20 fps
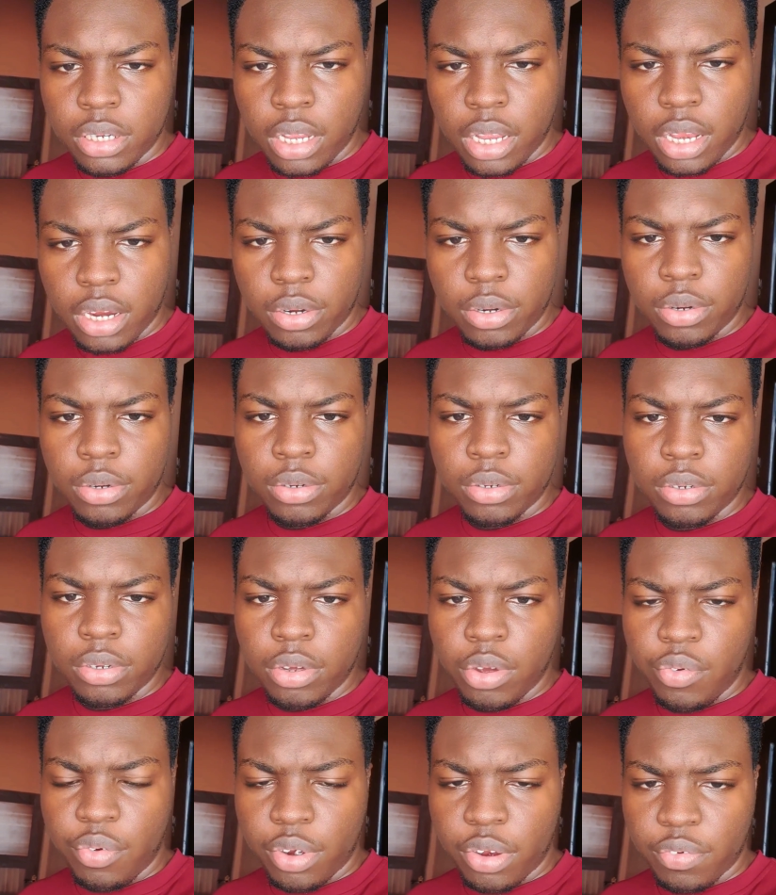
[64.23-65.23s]
error
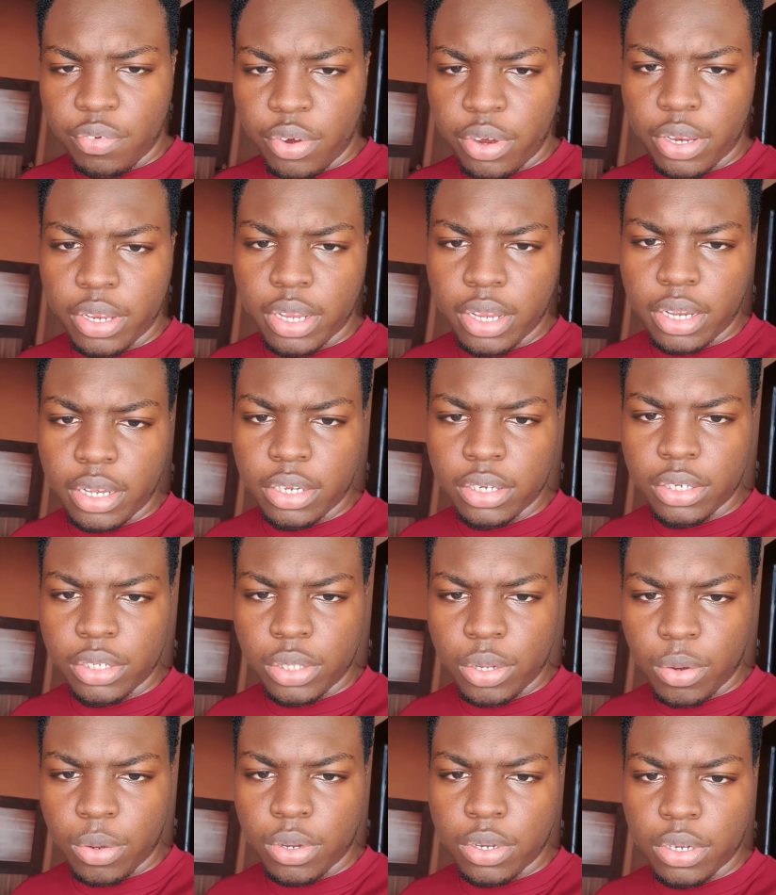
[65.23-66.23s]
over and over again,
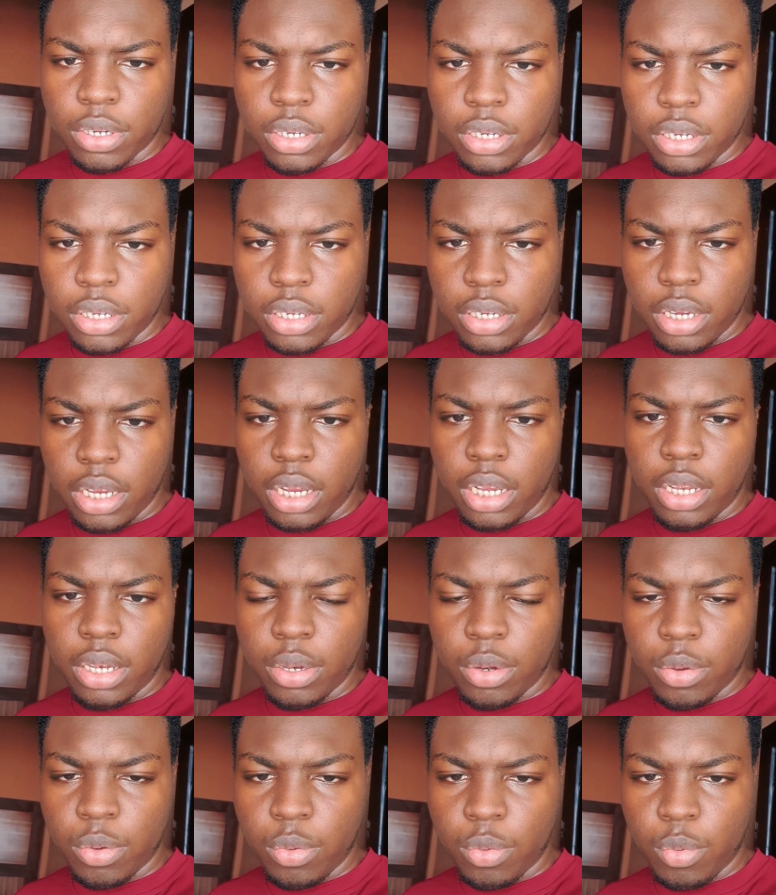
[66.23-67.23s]
stuck in
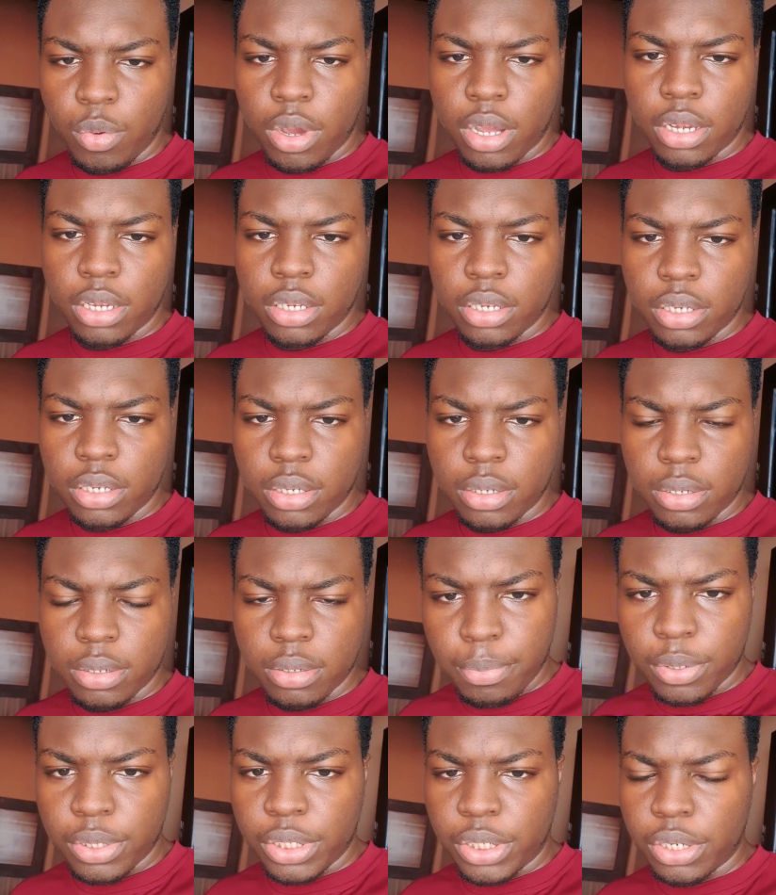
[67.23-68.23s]
one
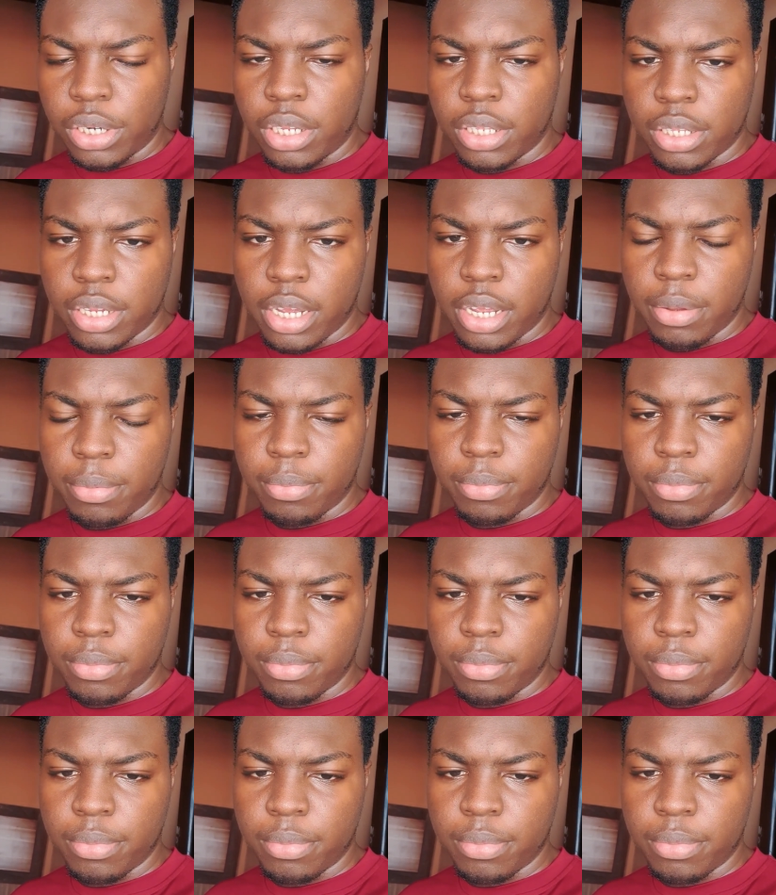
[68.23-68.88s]
position in time.